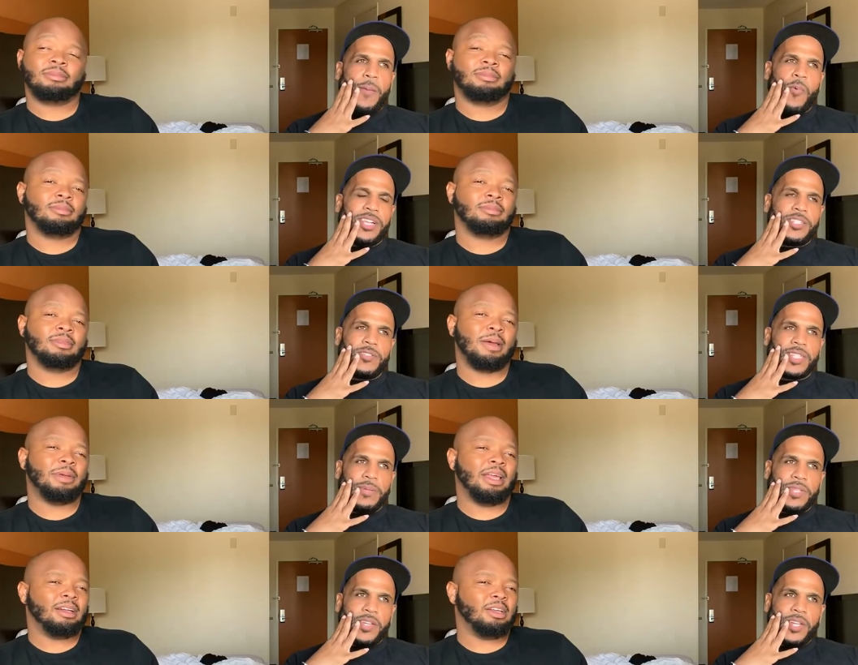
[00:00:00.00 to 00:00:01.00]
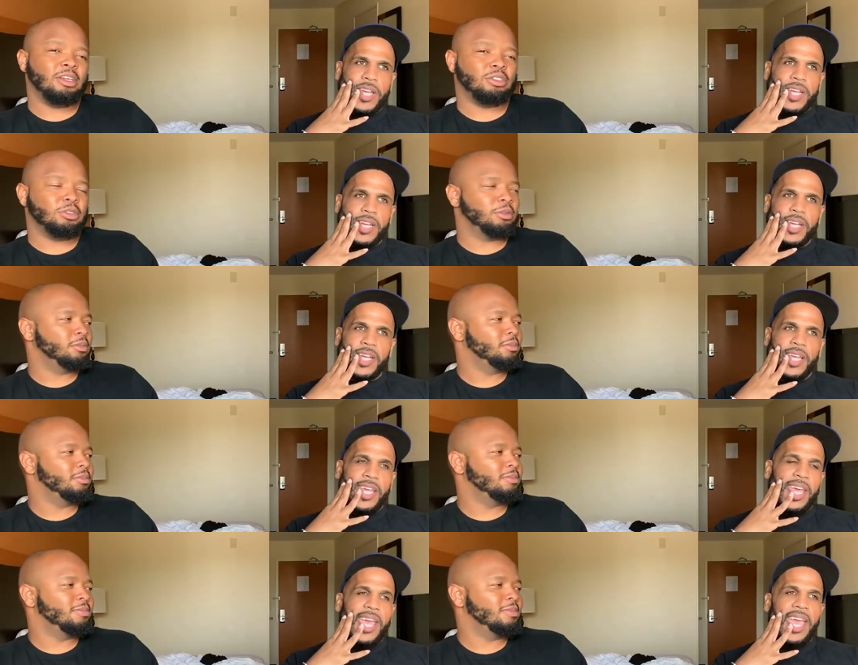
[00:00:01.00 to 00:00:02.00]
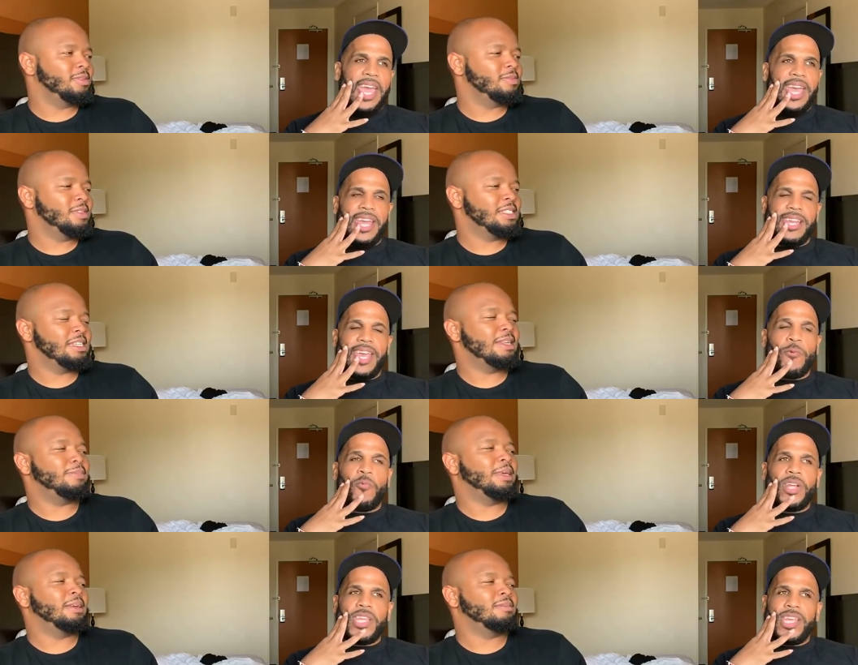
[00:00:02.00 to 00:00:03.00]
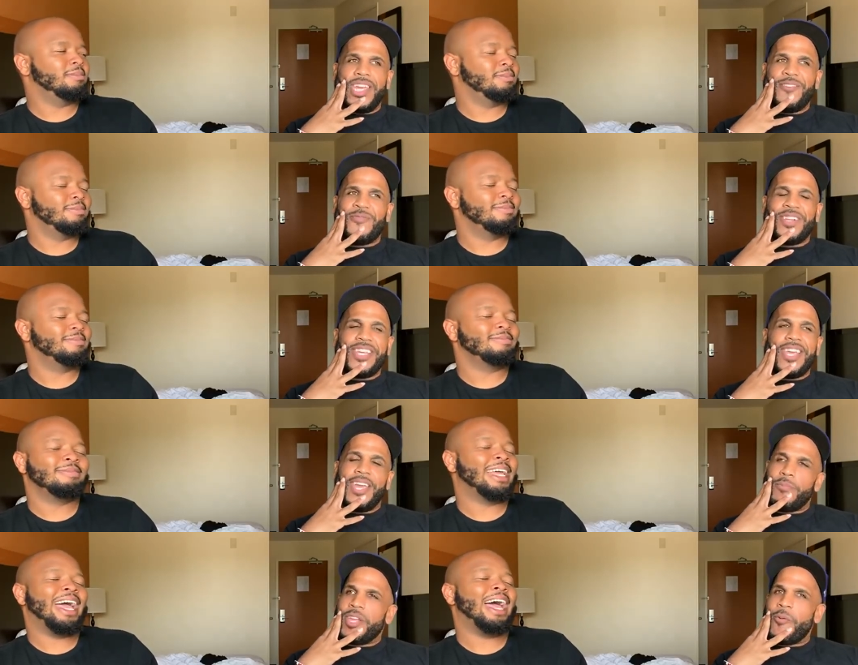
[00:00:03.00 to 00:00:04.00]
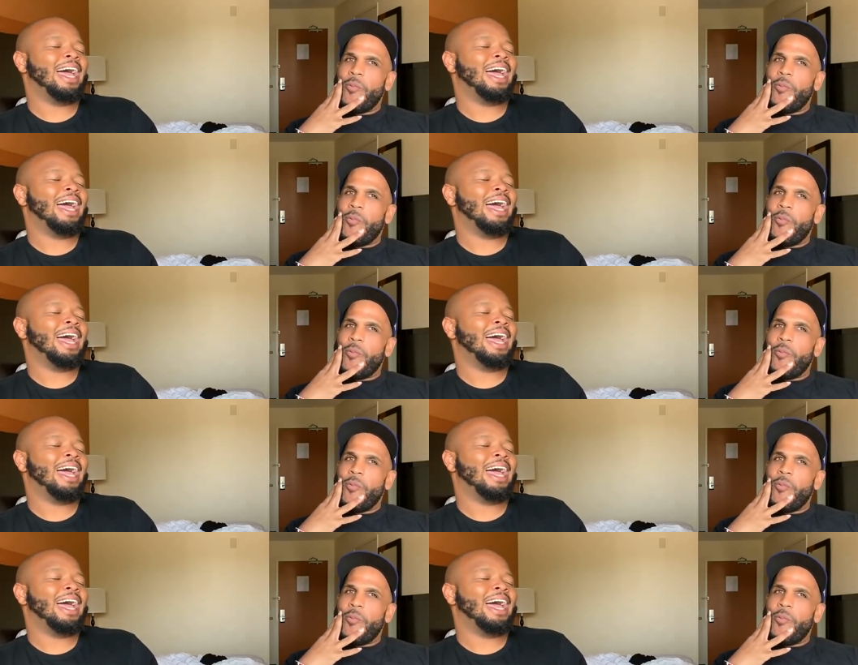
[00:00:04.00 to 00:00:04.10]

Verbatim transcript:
Speaker 1: I'm watching her sleep like, the other day, and it really, it really hit me.